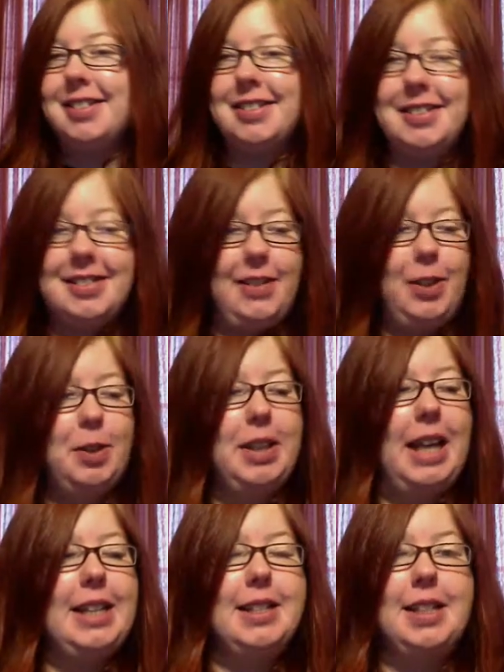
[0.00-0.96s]
If you would
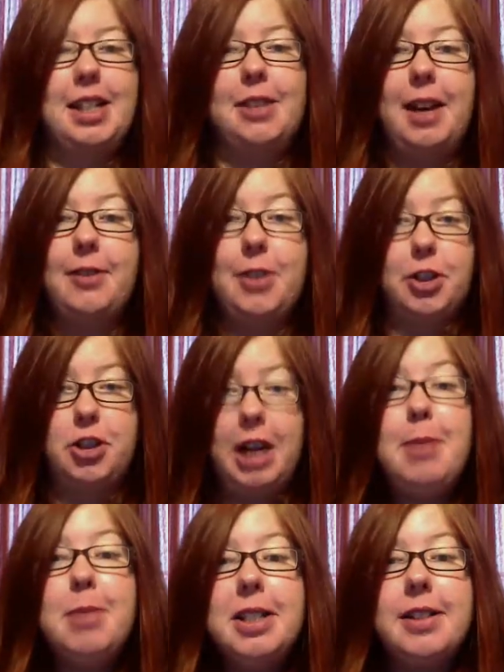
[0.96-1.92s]
like to stick around for
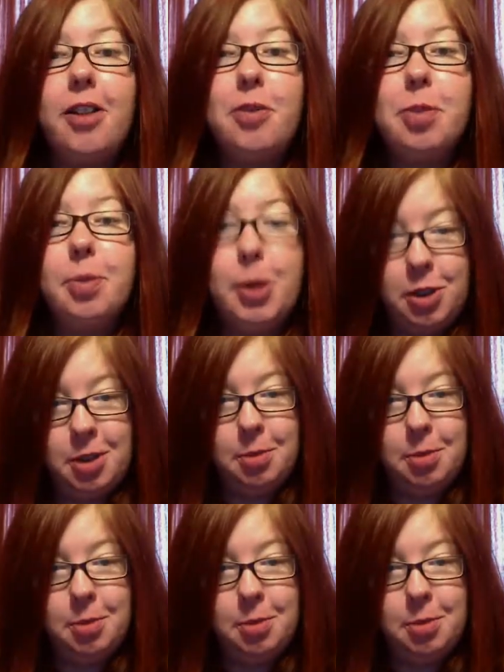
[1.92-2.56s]
shameless self-promotion,